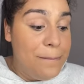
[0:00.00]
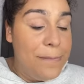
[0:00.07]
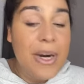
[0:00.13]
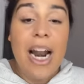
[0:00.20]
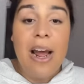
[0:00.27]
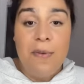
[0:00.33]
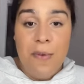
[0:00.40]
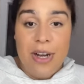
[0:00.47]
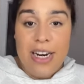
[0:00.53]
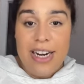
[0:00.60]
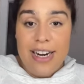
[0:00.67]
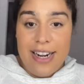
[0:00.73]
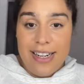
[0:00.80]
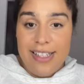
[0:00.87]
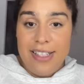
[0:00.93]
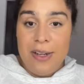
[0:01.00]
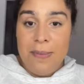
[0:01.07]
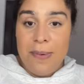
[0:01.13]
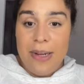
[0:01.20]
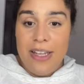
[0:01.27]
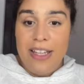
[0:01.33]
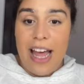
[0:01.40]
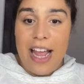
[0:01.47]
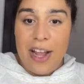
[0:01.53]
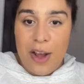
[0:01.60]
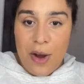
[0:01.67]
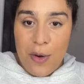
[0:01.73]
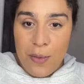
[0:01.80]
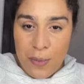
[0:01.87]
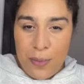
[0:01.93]
but I wanted it to be like
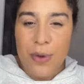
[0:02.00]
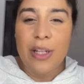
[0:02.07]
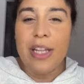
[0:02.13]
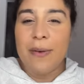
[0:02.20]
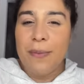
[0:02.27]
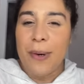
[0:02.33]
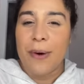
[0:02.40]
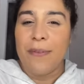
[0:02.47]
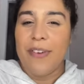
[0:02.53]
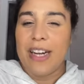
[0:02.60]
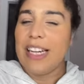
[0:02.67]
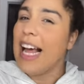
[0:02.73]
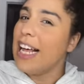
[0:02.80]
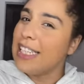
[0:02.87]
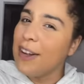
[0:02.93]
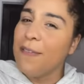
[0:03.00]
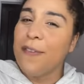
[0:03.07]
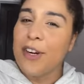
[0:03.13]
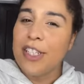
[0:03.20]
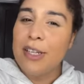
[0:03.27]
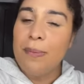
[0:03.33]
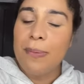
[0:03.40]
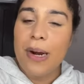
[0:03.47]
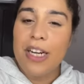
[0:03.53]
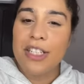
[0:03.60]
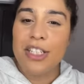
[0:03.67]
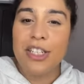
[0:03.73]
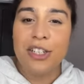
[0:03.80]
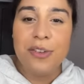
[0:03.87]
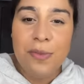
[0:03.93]
really perfect. As a first
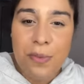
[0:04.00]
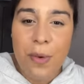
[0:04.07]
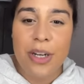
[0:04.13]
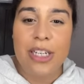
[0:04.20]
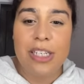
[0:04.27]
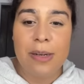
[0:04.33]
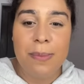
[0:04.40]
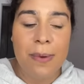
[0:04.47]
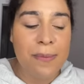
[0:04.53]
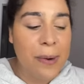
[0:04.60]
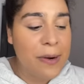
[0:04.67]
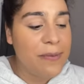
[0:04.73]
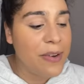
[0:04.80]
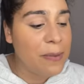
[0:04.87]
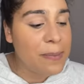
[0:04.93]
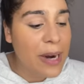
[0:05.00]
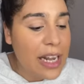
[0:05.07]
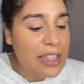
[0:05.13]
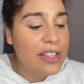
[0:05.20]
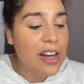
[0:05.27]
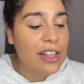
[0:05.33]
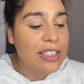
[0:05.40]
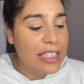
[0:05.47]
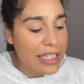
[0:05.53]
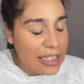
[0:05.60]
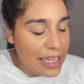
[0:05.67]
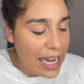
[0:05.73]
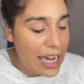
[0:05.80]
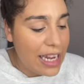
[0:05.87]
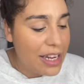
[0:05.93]
impression, you wanted to be perfect, but I thought
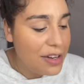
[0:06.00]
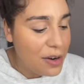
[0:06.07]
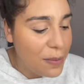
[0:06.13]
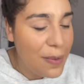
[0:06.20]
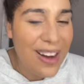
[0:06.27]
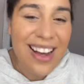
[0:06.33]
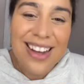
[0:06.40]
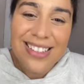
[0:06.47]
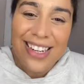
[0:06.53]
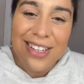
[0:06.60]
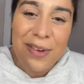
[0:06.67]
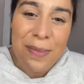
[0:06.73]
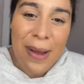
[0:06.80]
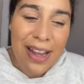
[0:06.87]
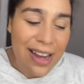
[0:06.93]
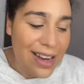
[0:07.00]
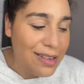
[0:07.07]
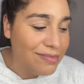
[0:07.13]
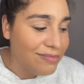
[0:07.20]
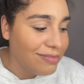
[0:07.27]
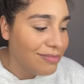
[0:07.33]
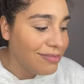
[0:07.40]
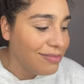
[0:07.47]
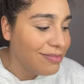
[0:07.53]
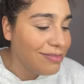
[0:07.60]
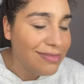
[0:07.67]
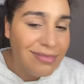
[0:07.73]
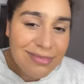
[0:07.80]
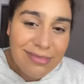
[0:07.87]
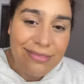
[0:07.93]
today, you know what, as I do makeup,
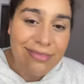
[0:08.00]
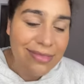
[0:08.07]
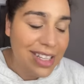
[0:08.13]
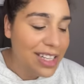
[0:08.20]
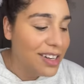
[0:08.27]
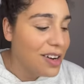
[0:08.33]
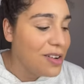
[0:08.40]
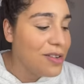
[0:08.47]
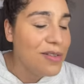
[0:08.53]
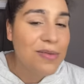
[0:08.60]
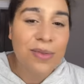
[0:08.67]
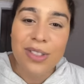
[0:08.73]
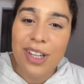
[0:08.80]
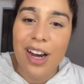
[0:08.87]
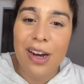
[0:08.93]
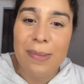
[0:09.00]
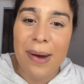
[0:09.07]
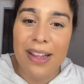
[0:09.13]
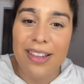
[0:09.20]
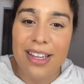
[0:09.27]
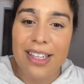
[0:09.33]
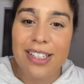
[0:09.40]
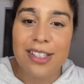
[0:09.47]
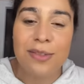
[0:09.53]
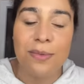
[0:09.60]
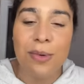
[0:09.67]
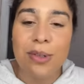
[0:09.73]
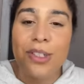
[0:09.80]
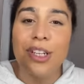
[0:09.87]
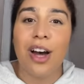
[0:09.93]
you know, we'll talk about this.
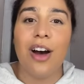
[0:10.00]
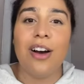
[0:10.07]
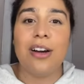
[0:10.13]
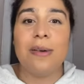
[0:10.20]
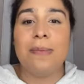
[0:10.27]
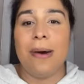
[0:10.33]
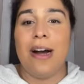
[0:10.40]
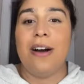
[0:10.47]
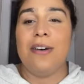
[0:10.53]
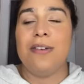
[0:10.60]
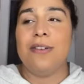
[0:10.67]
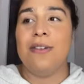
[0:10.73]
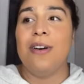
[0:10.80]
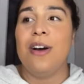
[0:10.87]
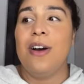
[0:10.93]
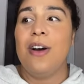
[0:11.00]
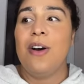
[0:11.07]
We'll talk about